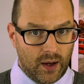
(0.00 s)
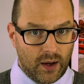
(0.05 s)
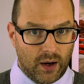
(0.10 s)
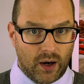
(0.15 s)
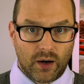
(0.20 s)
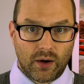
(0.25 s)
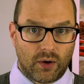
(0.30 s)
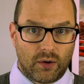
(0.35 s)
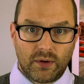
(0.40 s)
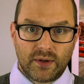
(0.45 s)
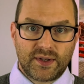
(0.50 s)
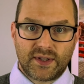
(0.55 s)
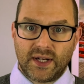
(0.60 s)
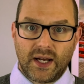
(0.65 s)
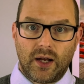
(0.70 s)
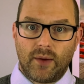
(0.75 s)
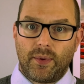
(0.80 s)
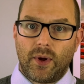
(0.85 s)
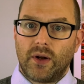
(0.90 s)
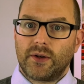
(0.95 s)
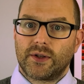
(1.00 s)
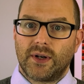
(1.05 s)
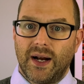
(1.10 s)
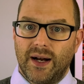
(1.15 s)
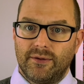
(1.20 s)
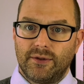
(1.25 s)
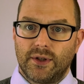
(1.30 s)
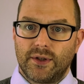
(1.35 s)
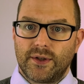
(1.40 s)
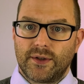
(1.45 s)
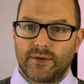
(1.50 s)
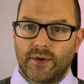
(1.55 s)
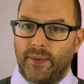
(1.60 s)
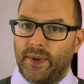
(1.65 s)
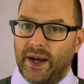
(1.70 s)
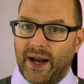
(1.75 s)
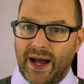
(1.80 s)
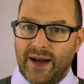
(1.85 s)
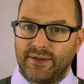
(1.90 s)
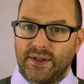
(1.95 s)
Our goal is to help all travelers, from
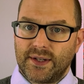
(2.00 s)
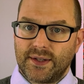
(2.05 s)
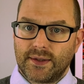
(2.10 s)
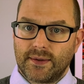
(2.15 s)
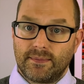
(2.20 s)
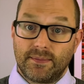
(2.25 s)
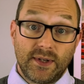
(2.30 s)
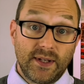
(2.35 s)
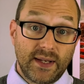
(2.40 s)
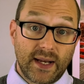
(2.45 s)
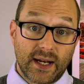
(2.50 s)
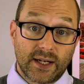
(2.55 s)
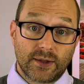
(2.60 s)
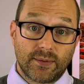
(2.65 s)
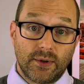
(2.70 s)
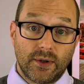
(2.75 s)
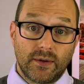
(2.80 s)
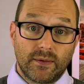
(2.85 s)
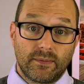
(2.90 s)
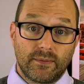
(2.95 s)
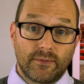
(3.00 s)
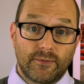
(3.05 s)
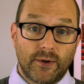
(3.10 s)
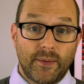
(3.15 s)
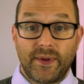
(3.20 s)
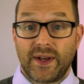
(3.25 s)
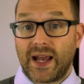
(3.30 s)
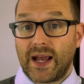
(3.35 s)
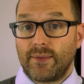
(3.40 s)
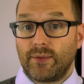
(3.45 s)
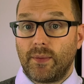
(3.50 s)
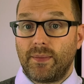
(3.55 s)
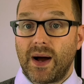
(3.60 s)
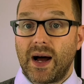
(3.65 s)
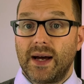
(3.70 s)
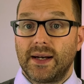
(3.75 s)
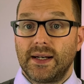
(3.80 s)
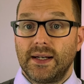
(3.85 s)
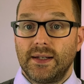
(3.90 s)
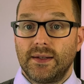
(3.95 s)
the novice to the expert, from the
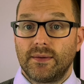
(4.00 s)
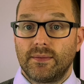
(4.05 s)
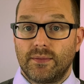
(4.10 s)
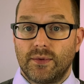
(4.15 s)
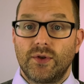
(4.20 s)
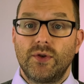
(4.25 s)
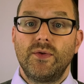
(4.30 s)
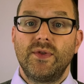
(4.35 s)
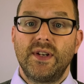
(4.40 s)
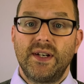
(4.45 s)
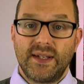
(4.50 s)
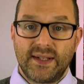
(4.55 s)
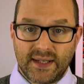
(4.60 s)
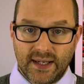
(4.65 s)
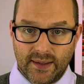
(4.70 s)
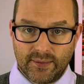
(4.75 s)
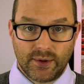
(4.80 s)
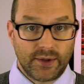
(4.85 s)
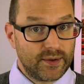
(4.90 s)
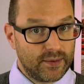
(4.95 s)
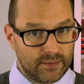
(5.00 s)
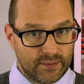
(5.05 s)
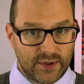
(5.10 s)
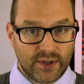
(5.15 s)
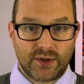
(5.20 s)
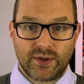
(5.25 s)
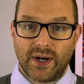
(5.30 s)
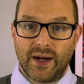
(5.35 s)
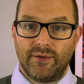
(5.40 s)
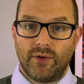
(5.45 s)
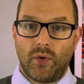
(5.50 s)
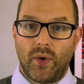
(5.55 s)
able-bodied to the disabled, to travel